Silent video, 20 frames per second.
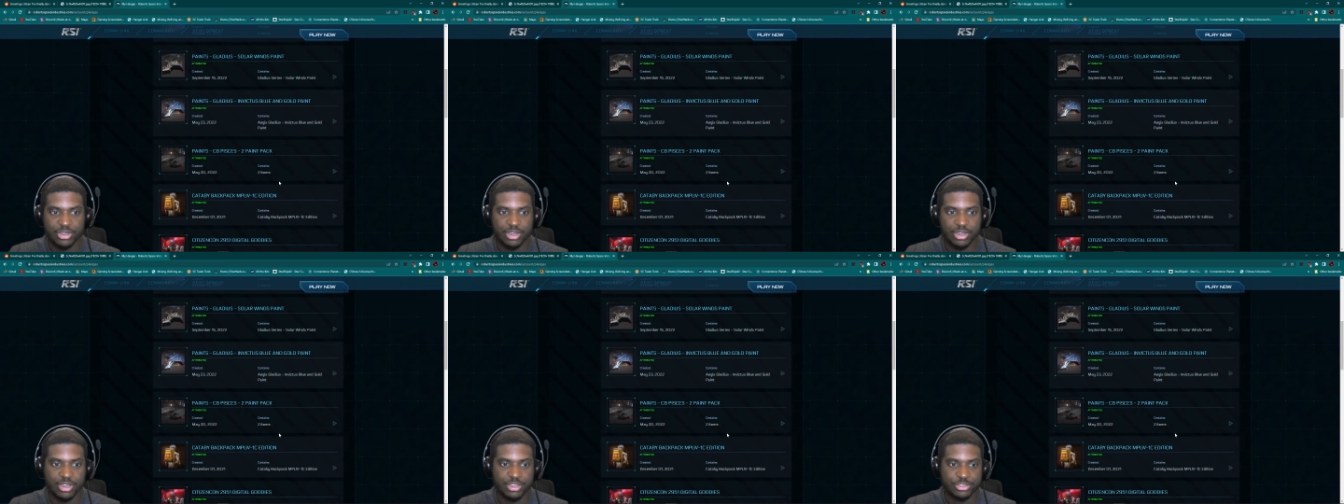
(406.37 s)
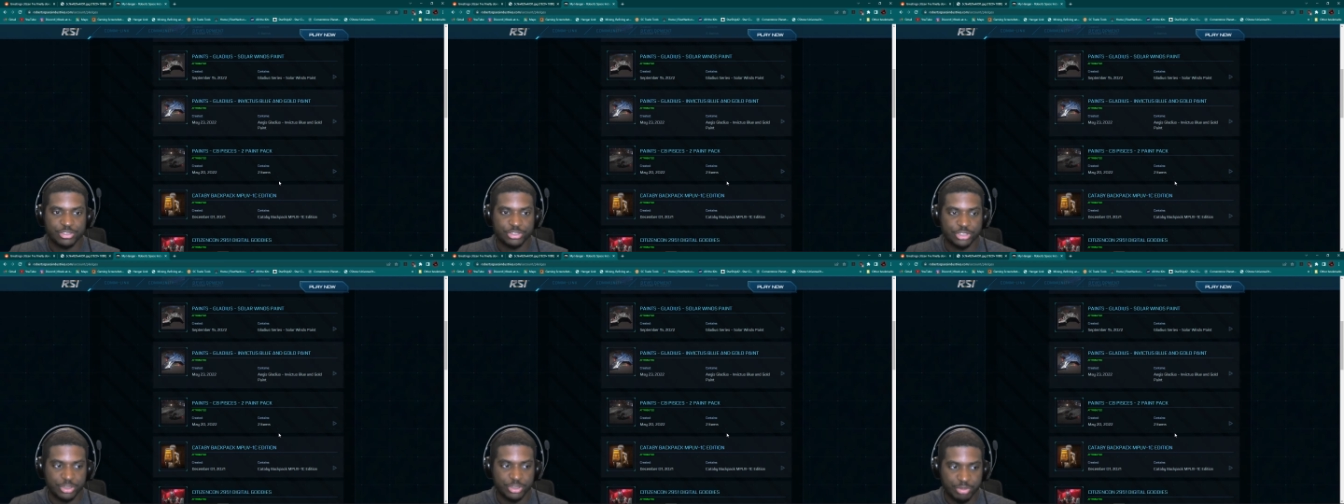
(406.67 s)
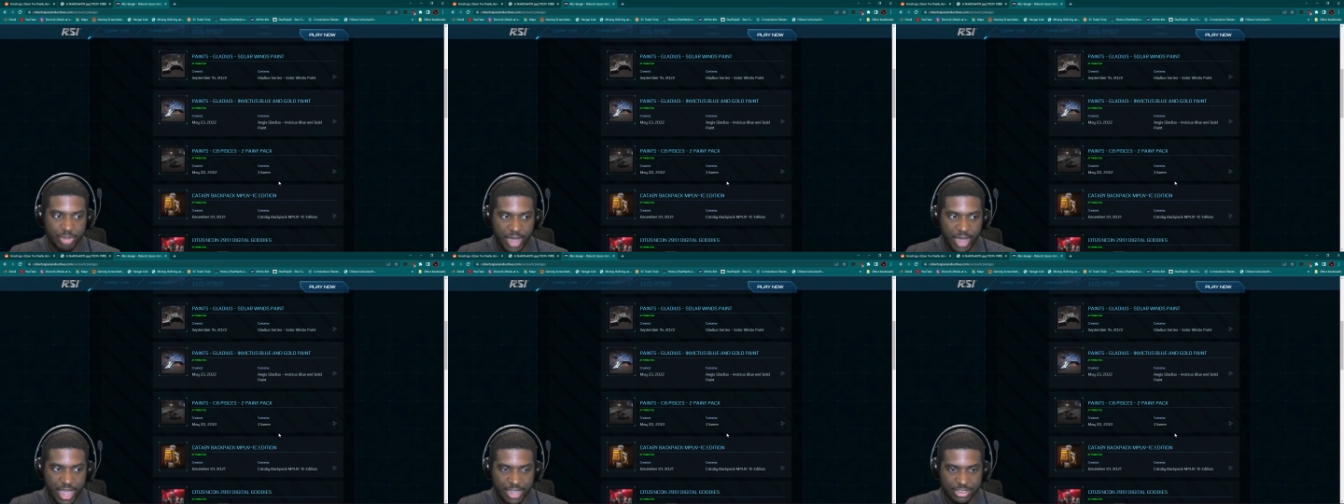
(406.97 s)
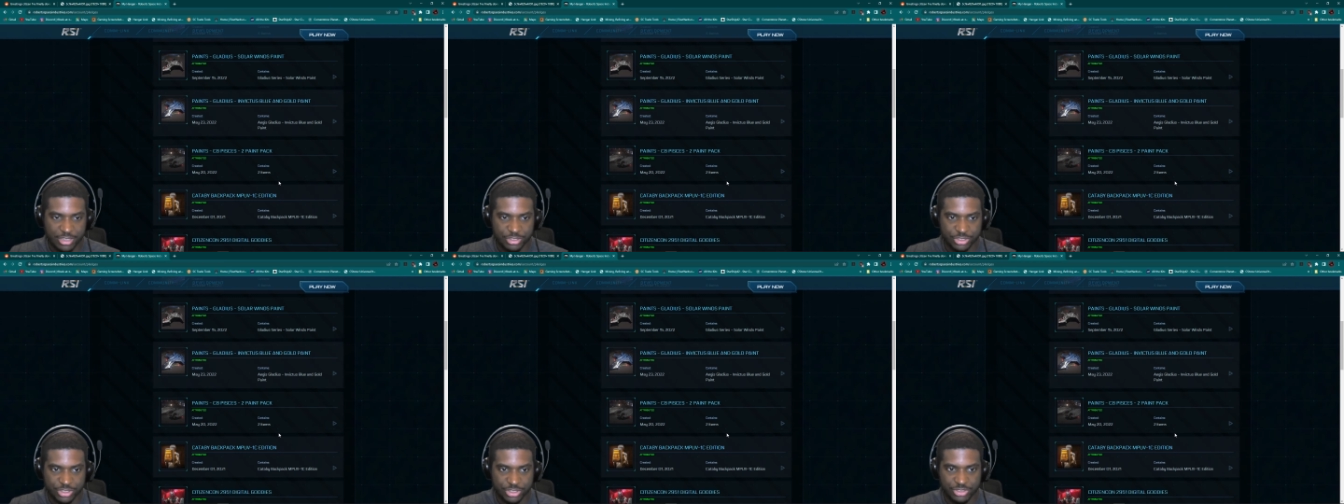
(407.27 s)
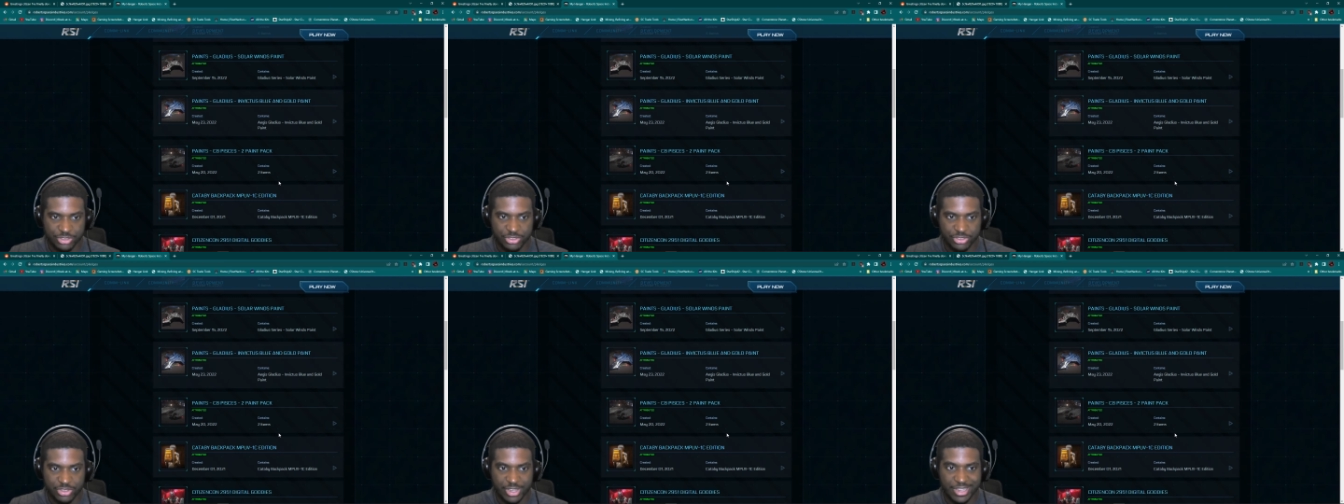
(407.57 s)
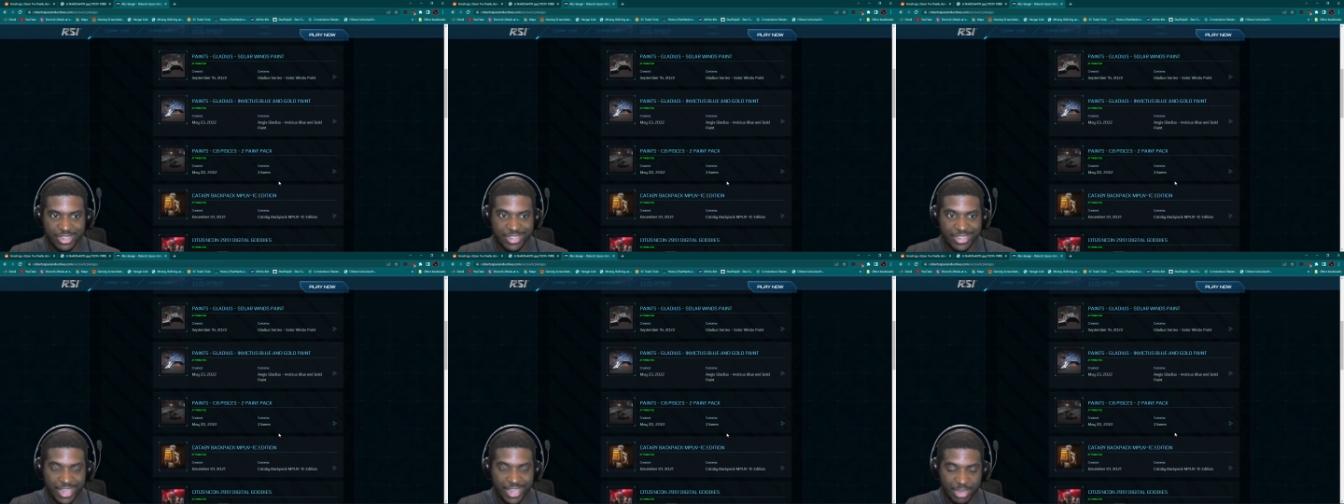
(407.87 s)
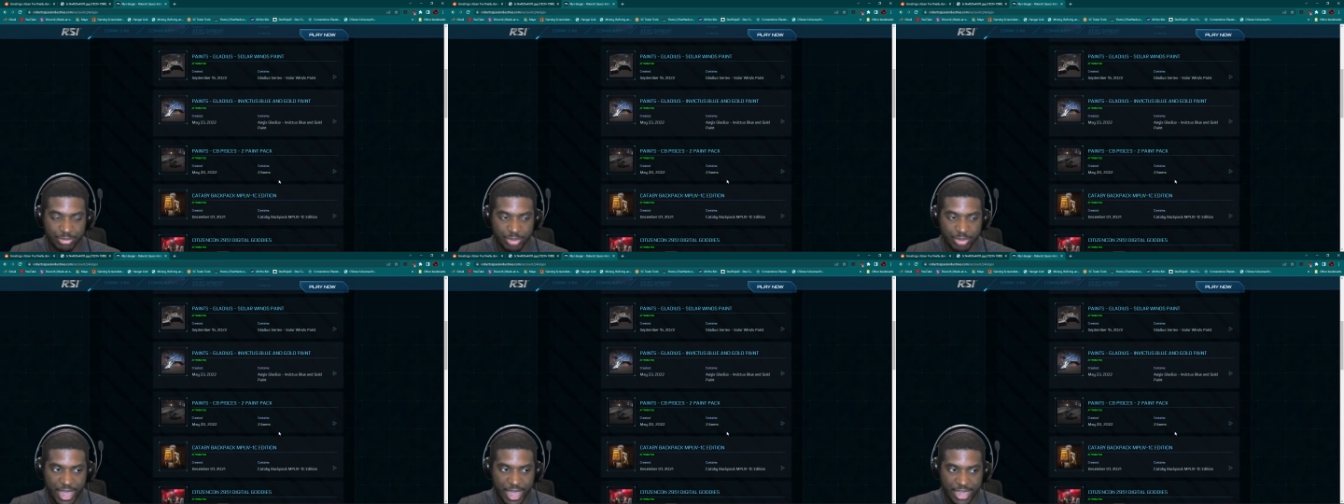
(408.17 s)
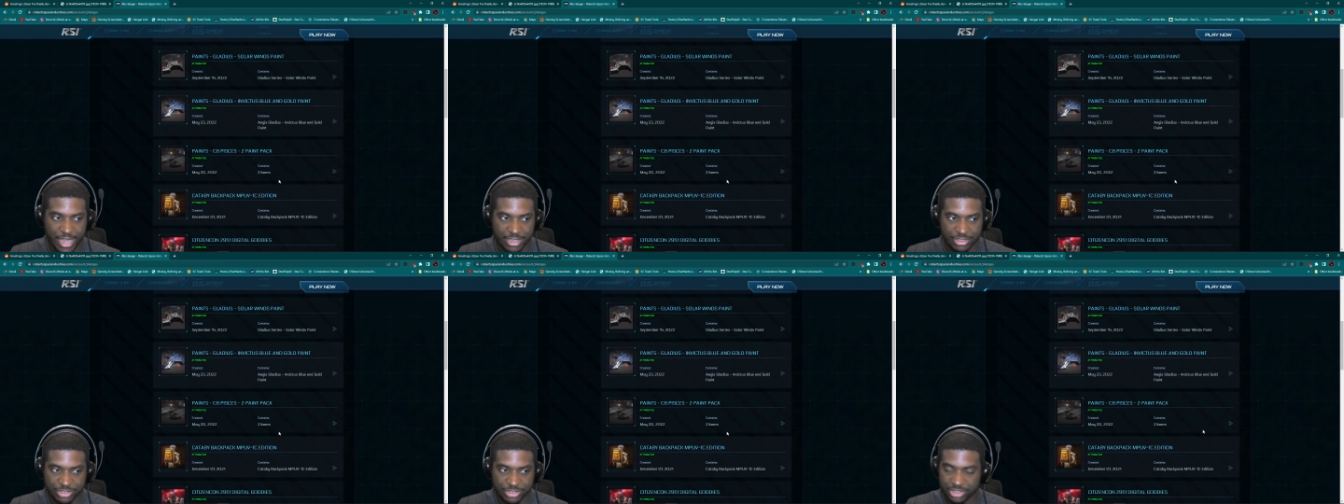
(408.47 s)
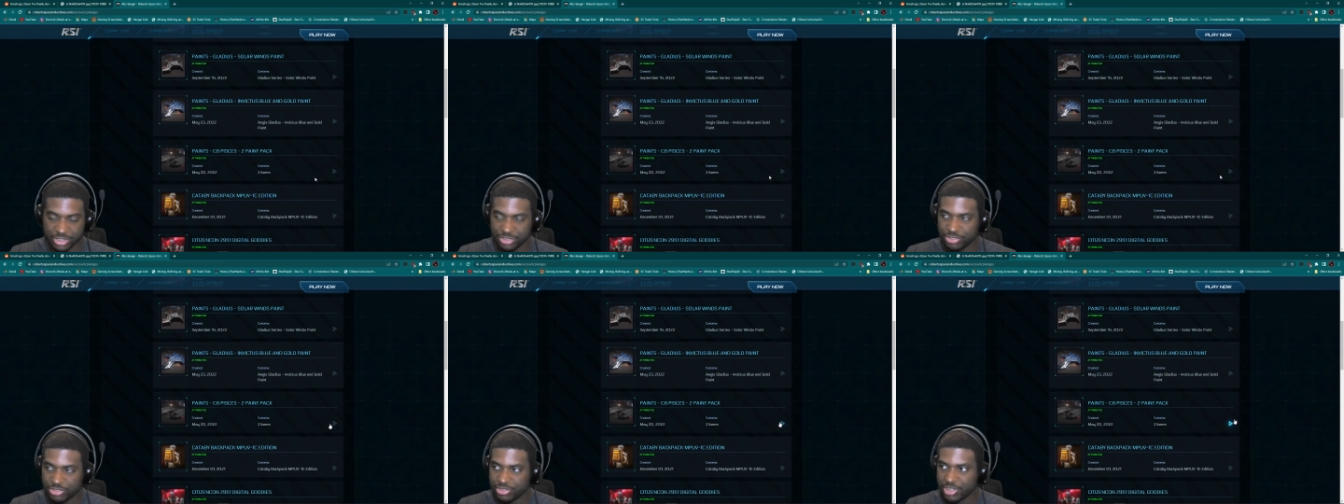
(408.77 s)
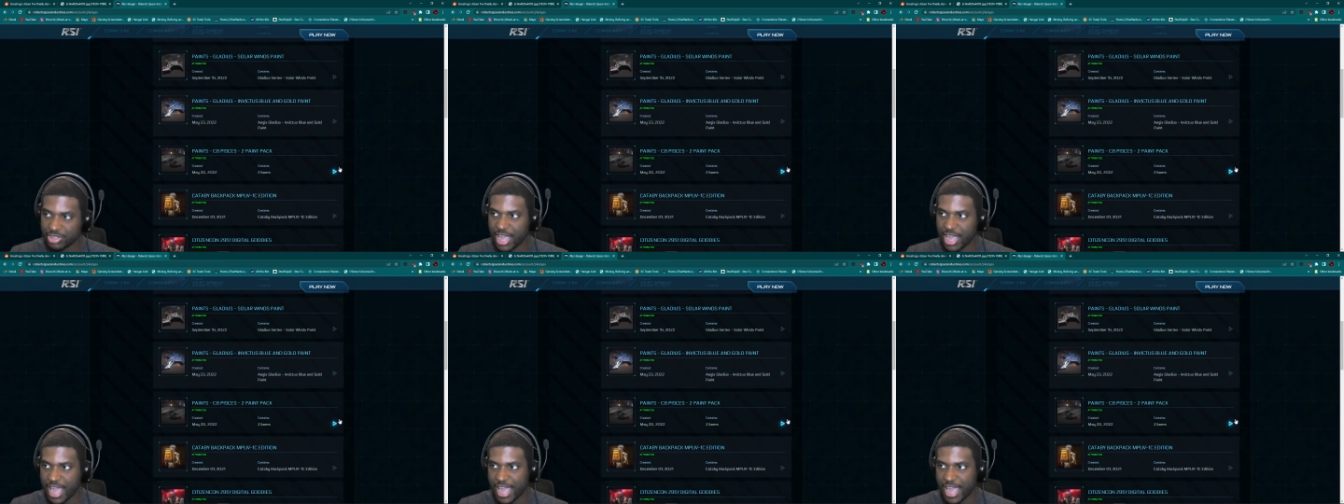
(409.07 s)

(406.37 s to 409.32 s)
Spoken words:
ship packages, game packages,